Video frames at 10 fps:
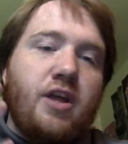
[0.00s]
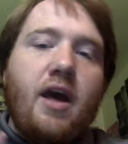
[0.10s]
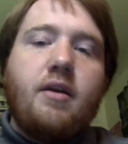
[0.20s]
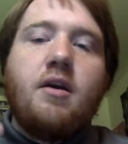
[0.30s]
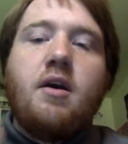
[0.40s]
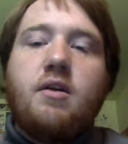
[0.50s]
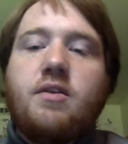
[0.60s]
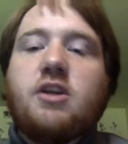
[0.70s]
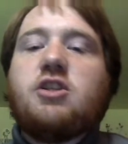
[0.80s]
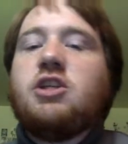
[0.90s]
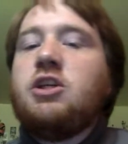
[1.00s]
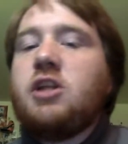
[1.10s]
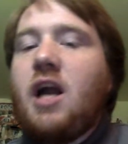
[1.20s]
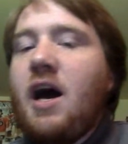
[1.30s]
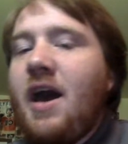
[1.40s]
then this
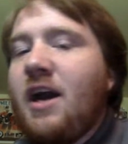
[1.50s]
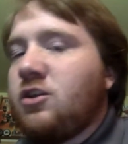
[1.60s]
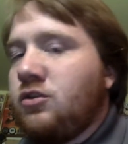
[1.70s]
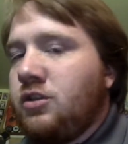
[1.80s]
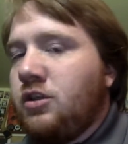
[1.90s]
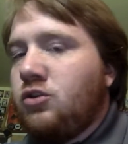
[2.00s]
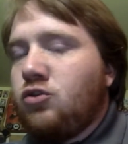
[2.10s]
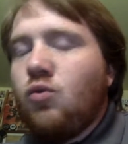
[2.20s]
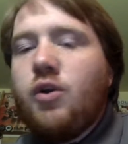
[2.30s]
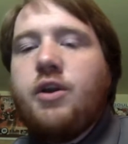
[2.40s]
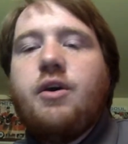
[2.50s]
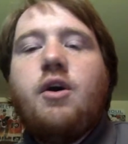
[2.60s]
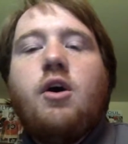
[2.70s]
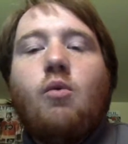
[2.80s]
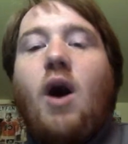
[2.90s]
season, I actually enjoyed
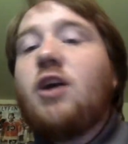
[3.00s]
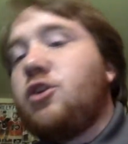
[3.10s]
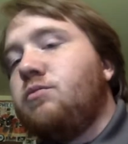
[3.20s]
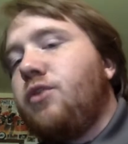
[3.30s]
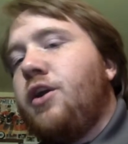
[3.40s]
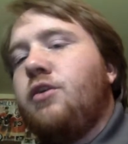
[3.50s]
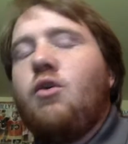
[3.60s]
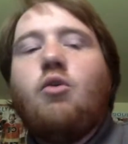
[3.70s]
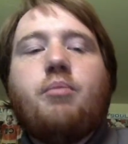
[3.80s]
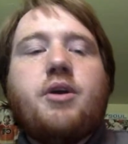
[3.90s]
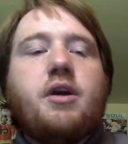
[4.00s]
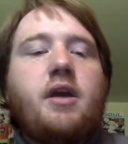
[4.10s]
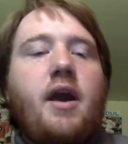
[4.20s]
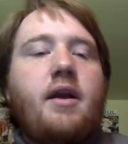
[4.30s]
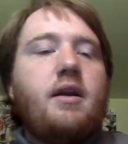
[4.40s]
watching Braden Holtby
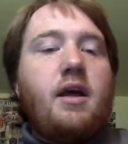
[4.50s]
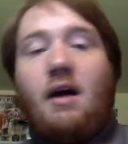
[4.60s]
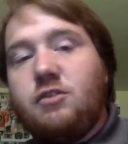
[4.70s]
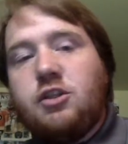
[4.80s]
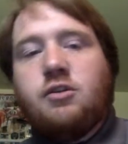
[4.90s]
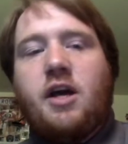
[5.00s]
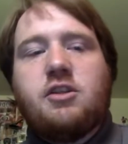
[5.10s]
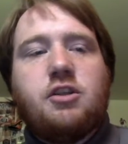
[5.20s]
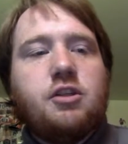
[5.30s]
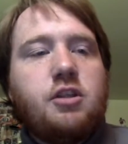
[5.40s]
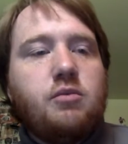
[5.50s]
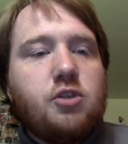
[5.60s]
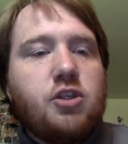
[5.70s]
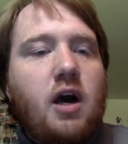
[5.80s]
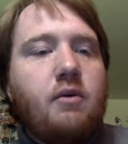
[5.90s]
again. Obviously, last season he was
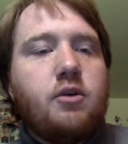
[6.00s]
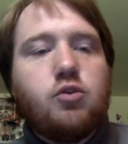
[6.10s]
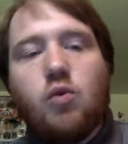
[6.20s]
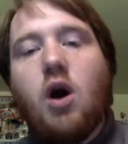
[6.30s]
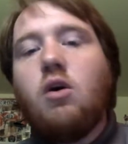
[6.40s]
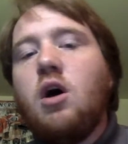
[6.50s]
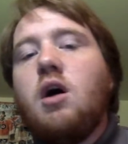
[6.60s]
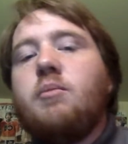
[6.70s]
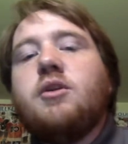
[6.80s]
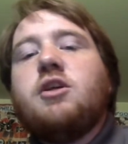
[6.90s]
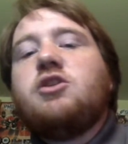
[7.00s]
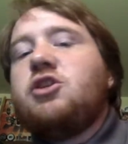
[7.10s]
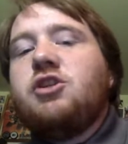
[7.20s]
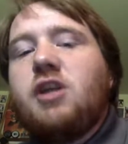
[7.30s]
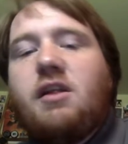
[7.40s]
solid as well, but this
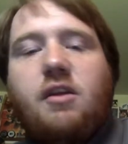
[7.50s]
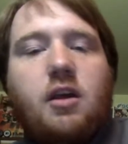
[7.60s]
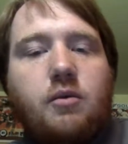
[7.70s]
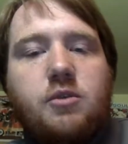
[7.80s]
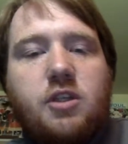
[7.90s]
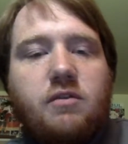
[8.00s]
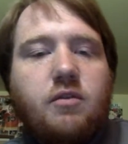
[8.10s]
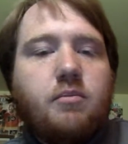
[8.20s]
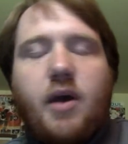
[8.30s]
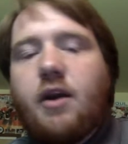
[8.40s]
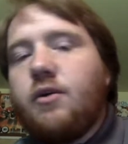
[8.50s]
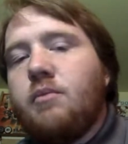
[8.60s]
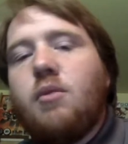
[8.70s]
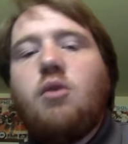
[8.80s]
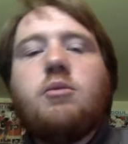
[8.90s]
season I think he was even better
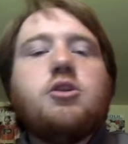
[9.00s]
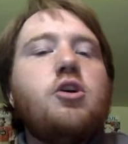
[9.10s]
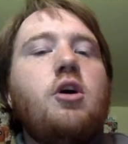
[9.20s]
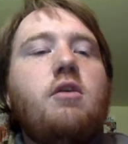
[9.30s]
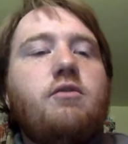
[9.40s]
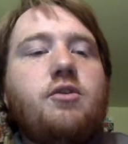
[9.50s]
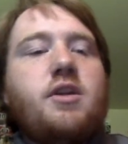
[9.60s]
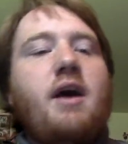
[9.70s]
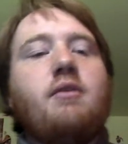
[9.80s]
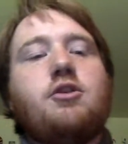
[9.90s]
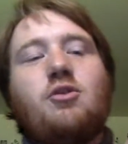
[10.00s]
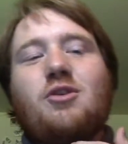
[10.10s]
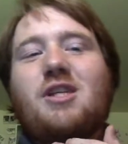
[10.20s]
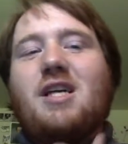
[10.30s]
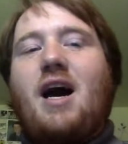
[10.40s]
in moment for the Dallas
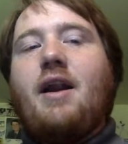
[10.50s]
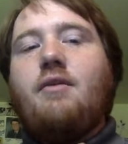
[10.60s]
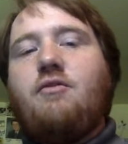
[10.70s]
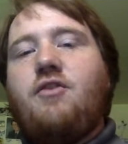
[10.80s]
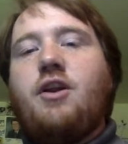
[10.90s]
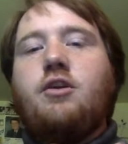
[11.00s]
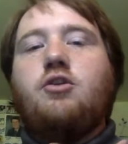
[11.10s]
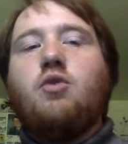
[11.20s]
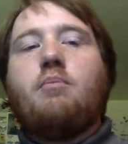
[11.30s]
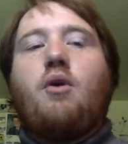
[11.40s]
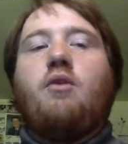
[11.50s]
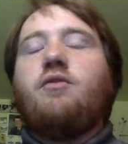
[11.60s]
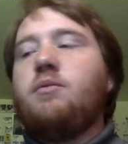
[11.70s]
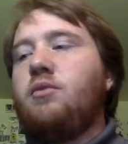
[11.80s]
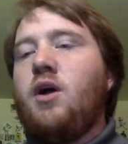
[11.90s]
Stars and kind of fit into a
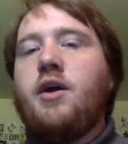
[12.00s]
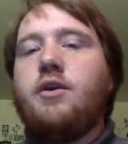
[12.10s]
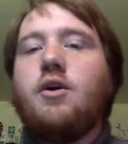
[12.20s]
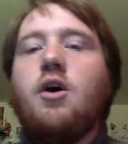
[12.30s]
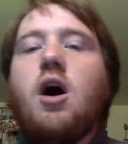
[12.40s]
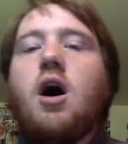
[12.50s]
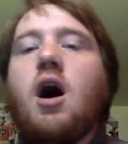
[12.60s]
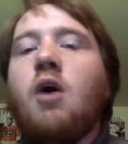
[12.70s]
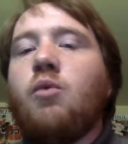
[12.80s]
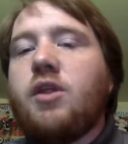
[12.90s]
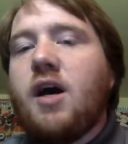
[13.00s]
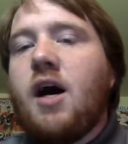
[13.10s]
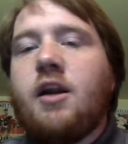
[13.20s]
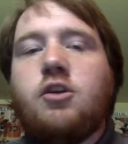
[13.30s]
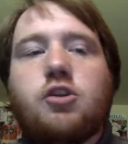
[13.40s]
perfect blend uh, with
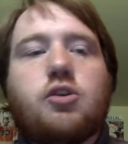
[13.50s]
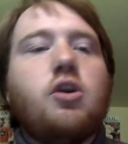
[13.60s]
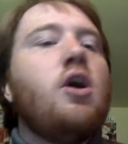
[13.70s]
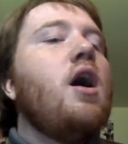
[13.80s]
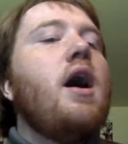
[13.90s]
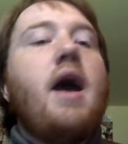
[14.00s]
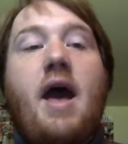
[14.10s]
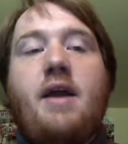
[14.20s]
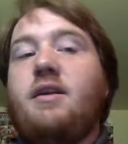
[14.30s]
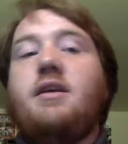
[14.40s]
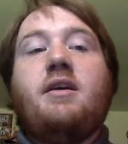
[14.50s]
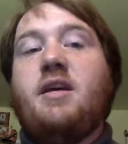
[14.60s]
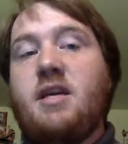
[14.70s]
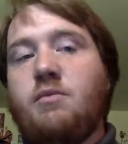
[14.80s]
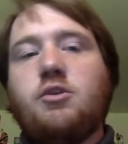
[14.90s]
Oettinger. And
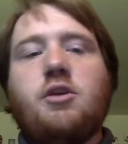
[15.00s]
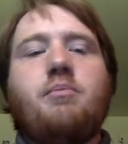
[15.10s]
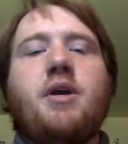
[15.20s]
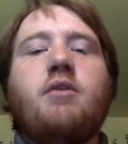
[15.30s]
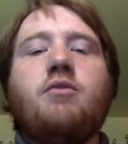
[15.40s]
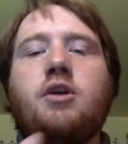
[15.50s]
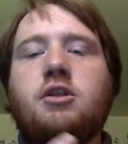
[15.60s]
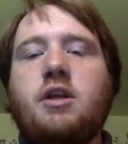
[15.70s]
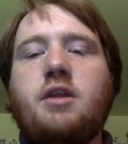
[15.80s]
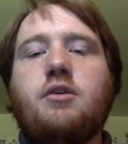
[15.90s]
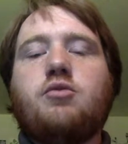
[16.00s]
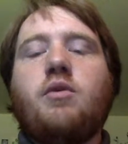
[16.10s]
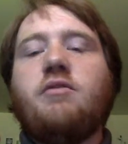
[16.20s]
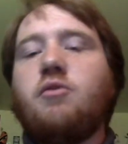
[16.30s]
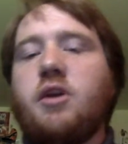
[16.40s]
he, was a big reason in the
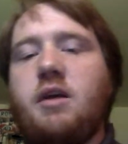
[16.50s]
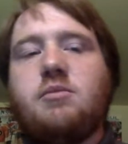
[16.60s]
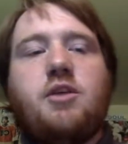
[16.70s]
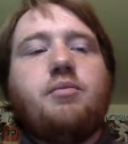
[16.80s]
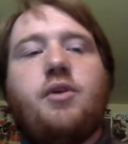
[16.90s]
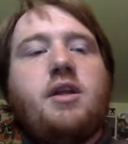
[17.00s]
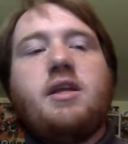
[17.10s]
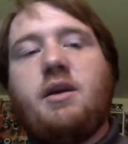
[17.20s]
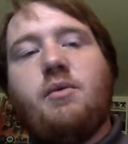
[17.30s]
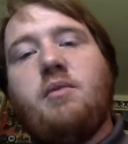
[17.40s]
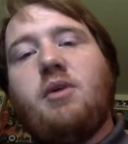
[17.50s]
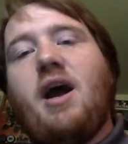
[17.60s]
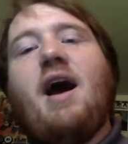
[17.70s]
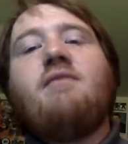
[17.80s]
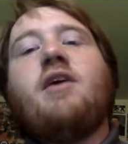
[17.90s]
24 games he played that they were able to
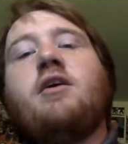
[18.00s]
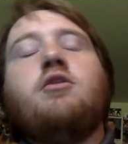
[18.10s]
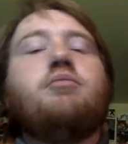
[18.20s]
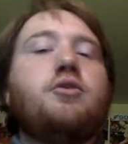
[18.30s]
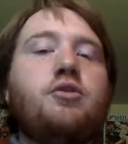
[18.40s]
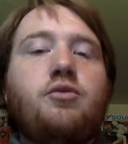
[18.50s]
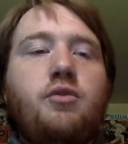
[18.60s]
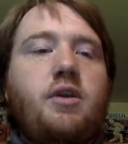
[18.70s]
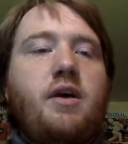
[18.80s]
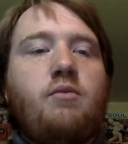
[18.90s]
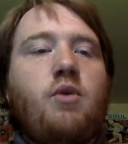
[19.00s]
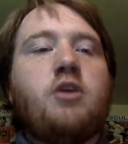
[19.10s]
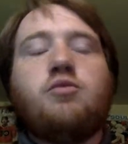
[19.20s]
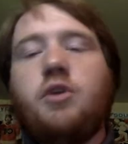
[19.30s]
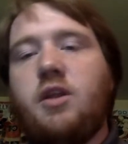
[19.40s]
have that good platoon. And then
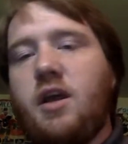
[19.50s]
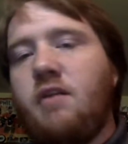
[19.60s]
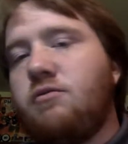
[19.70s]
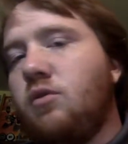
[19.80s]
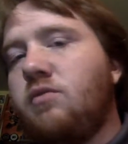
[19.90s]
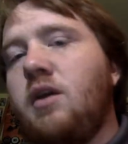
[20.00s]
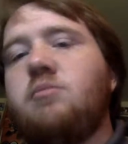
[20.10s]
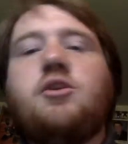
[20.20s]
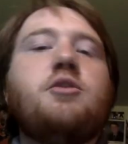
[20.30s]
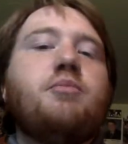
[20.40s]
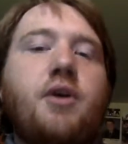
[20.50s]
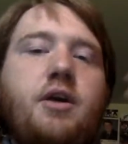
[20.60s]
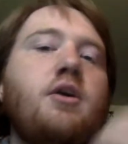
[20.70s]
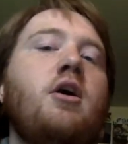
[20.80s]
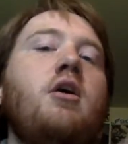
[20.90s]
Wedgewood, in the handful of games he's
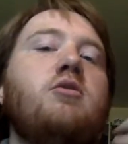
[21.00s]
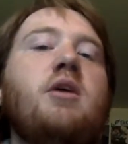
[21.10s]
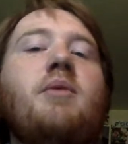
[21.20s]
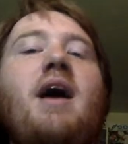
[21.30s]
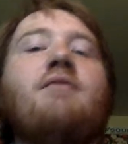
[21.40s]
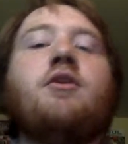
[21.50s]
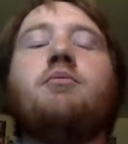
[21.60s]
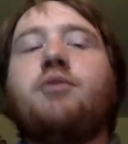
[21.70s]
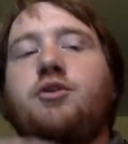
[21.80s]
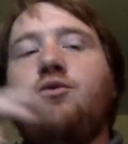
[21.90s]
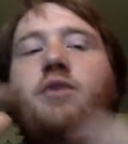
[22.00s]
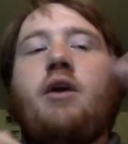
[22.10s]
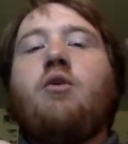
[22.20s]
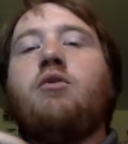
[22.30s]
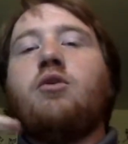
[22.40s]
played, was able to have the good platoon that
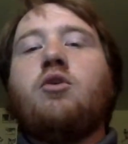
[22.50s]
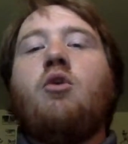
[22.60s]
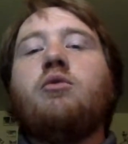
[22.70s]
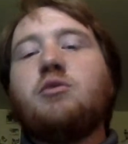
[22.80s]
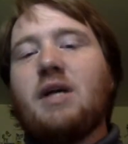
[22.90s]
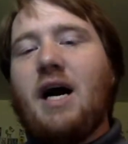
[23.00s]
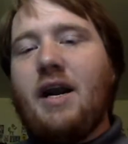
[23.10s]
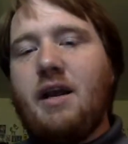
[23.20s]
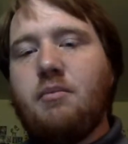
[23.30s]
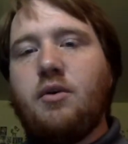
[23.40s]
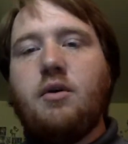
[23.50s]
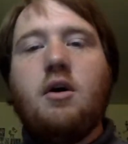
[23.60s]
all their goalies were kind of able to